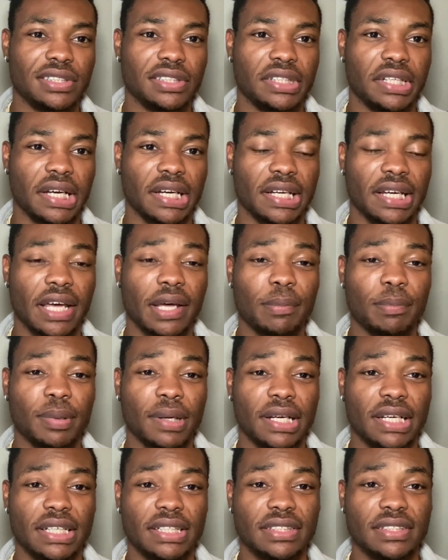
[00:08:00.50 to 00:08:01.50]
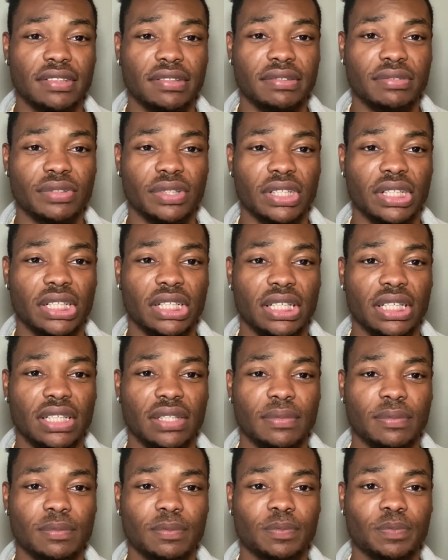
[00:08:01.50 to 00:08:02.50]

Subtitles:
their game plan didn't really